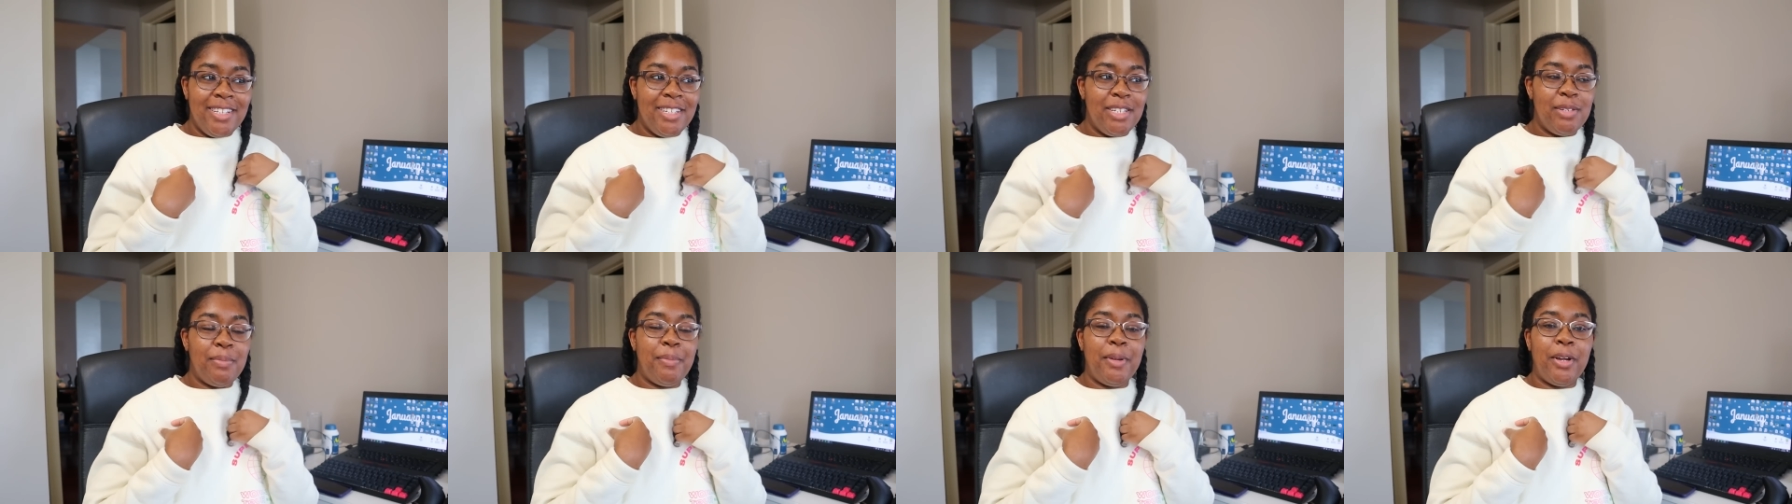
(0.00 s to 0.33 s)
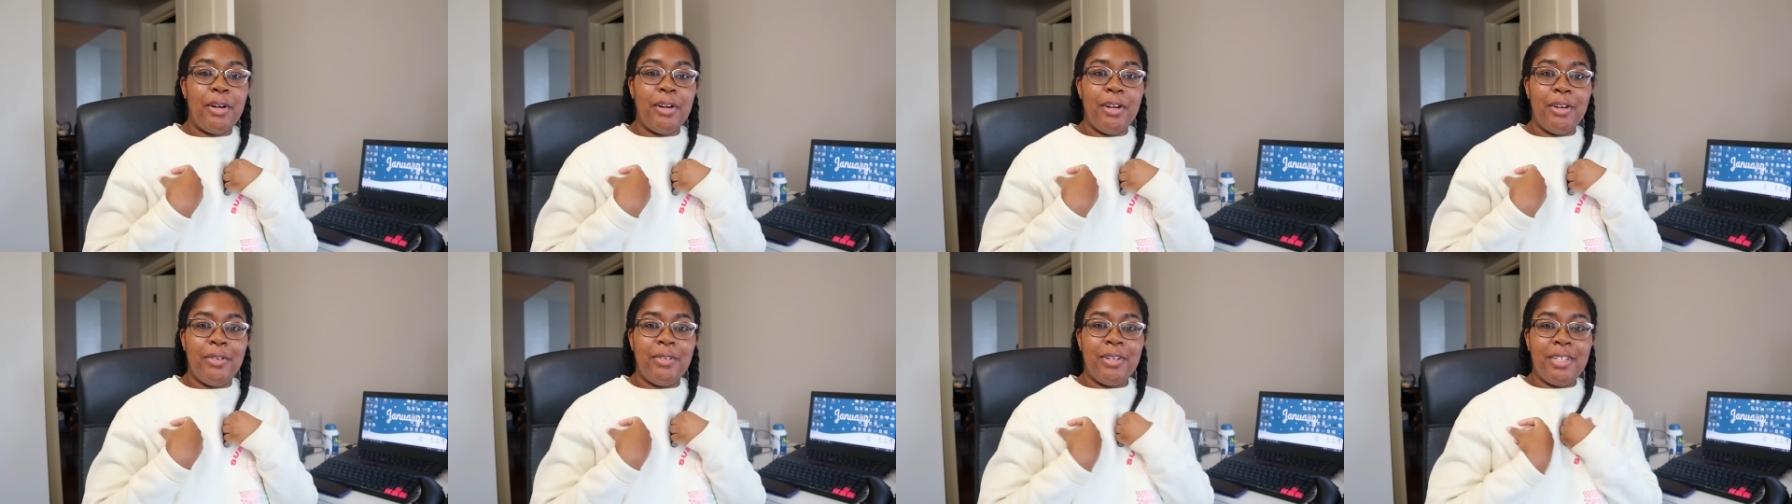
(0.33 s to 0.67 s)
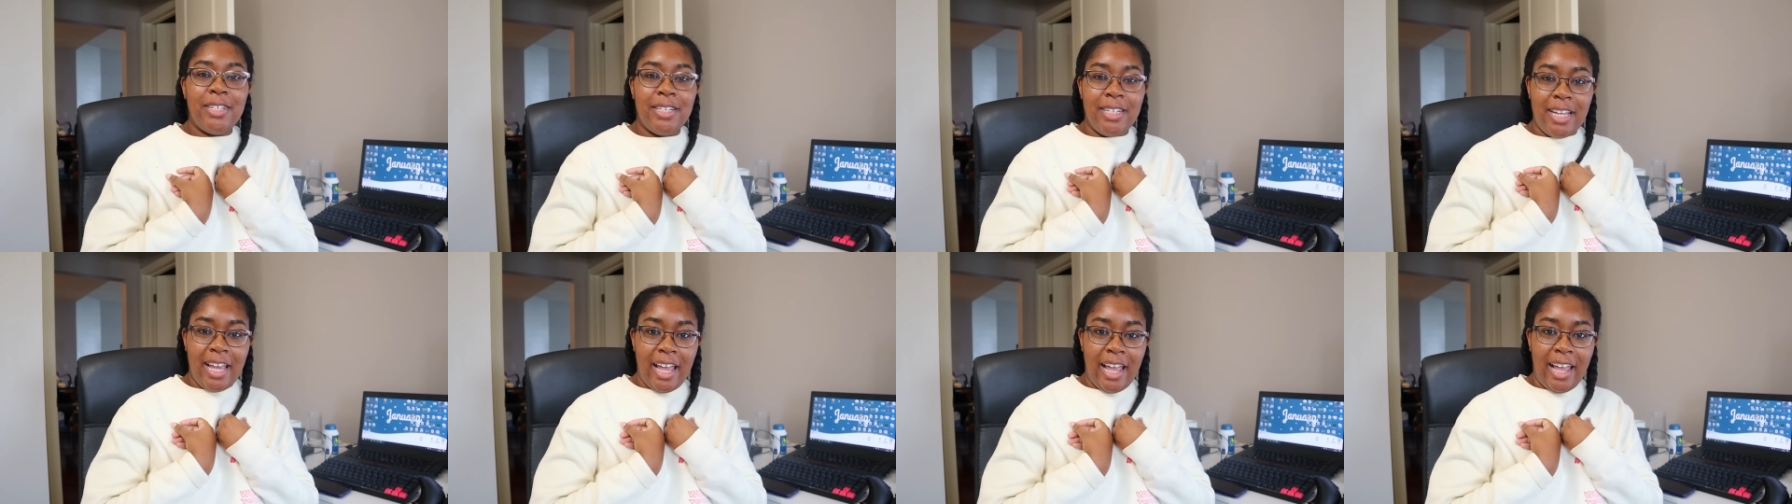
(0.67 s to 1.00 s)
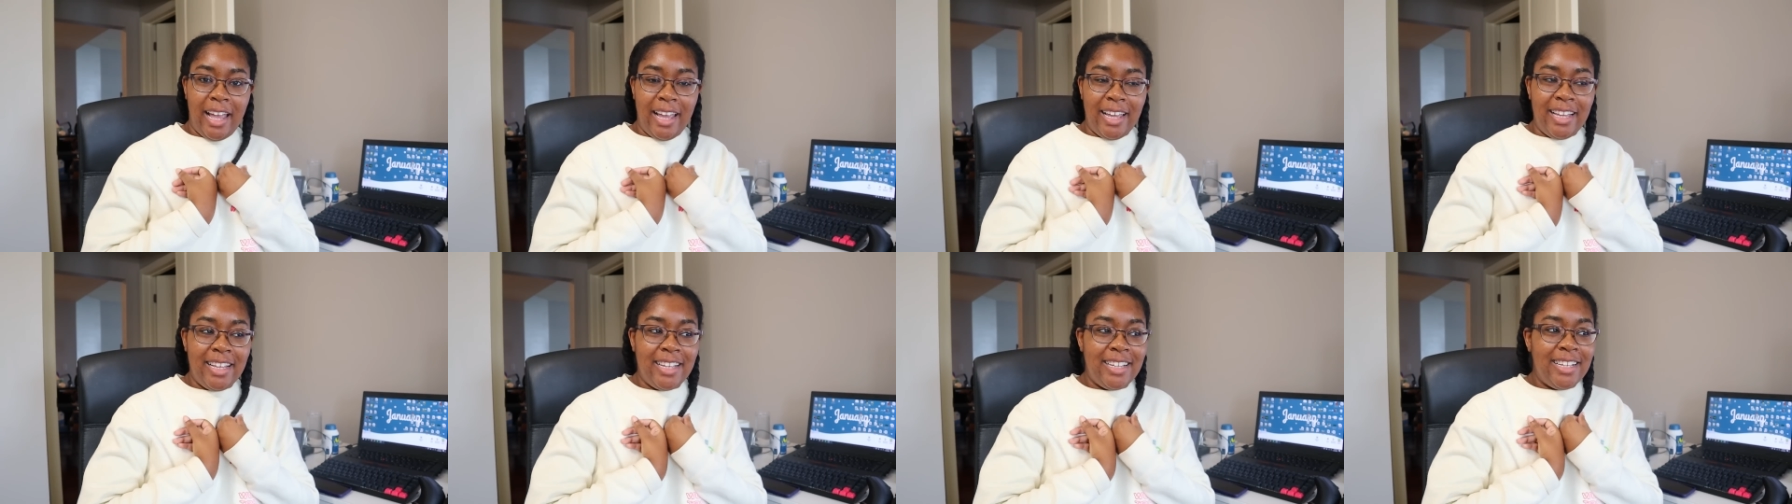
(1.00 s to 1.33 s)
spirit
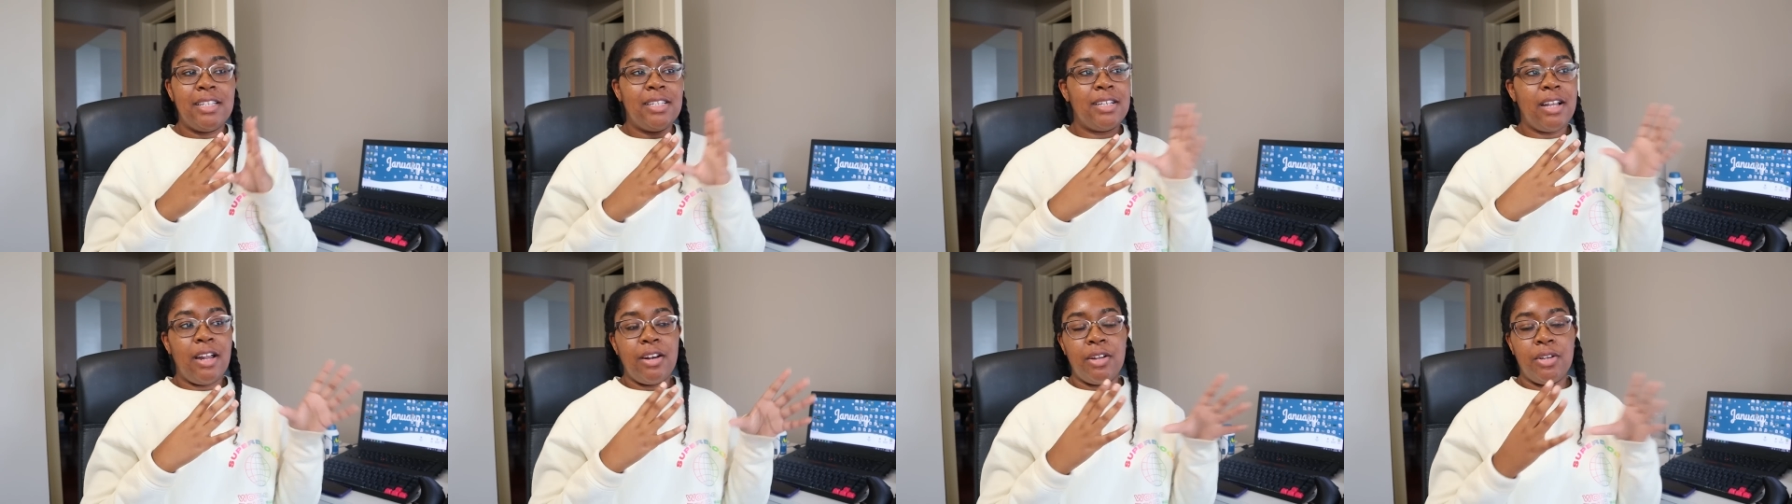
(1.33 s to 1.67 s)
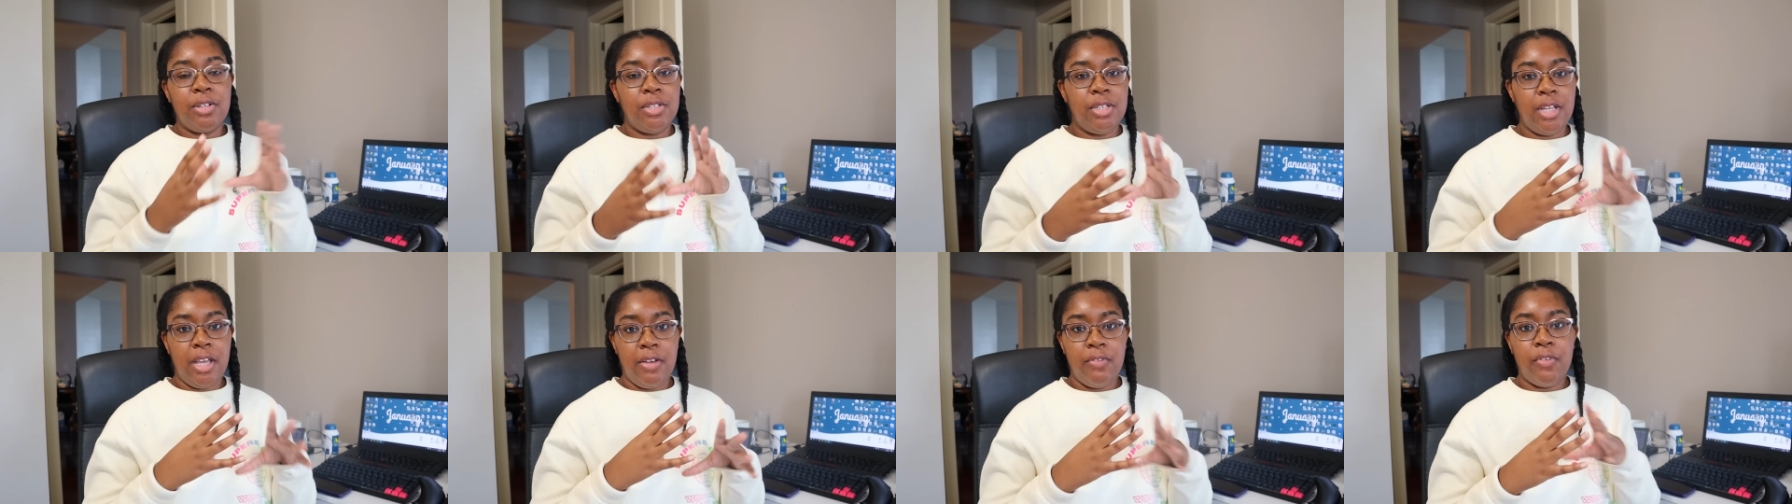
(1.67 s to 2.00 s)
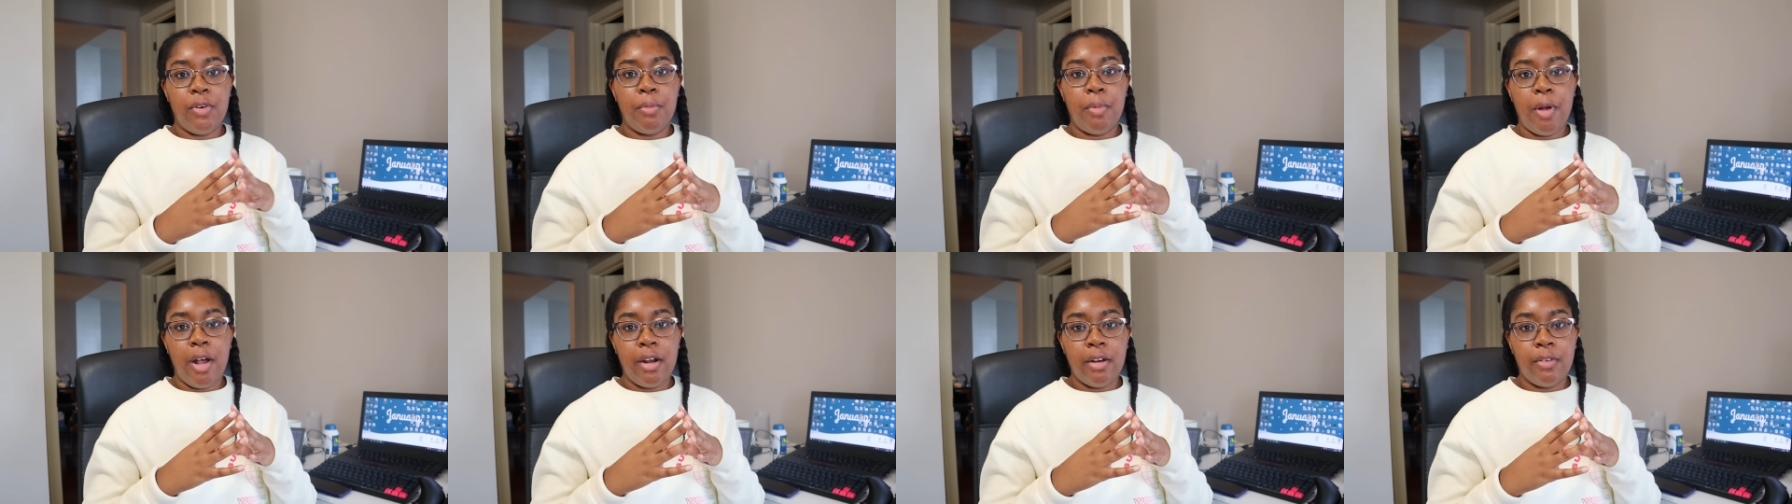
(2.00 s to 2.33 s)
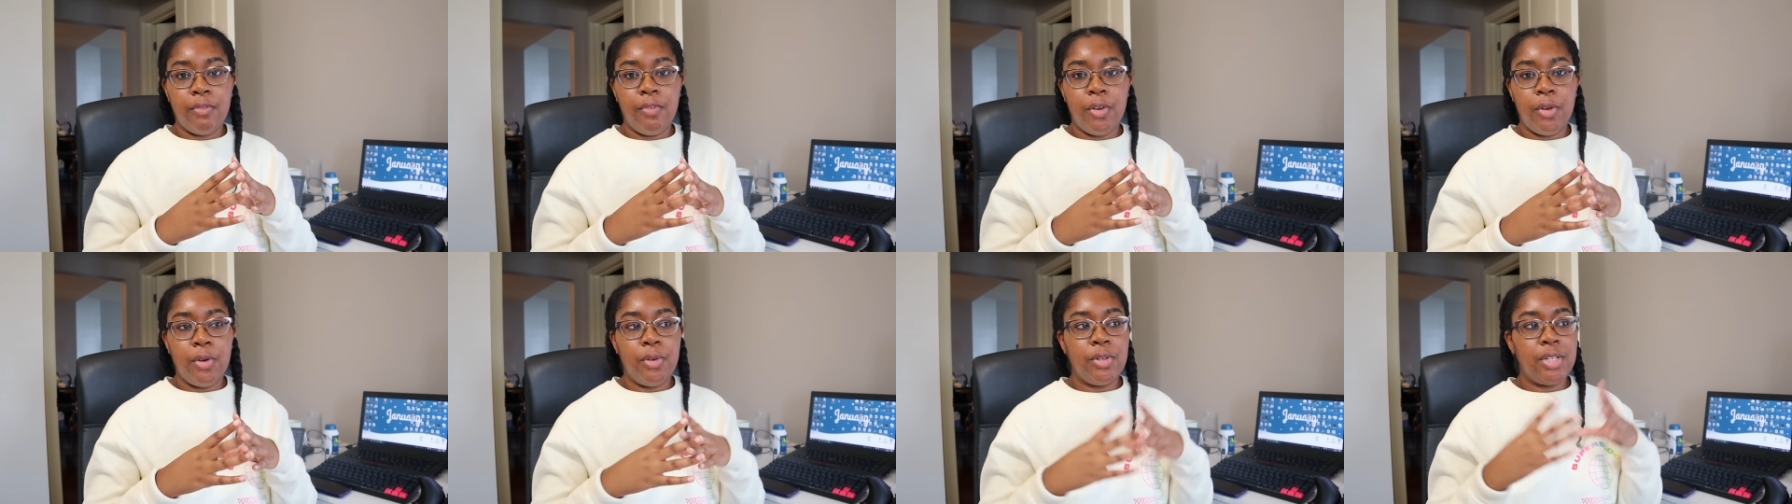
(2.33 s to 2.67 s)
today. It's not a good day for
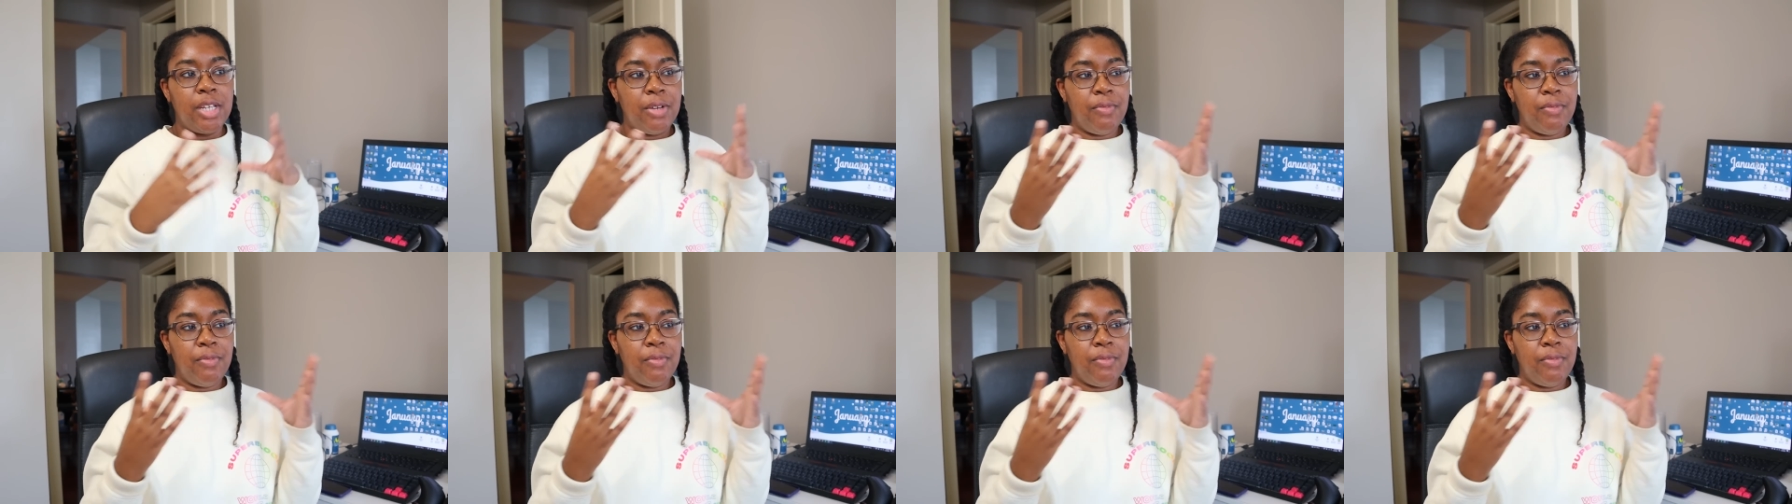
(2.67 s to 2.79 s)
product photos.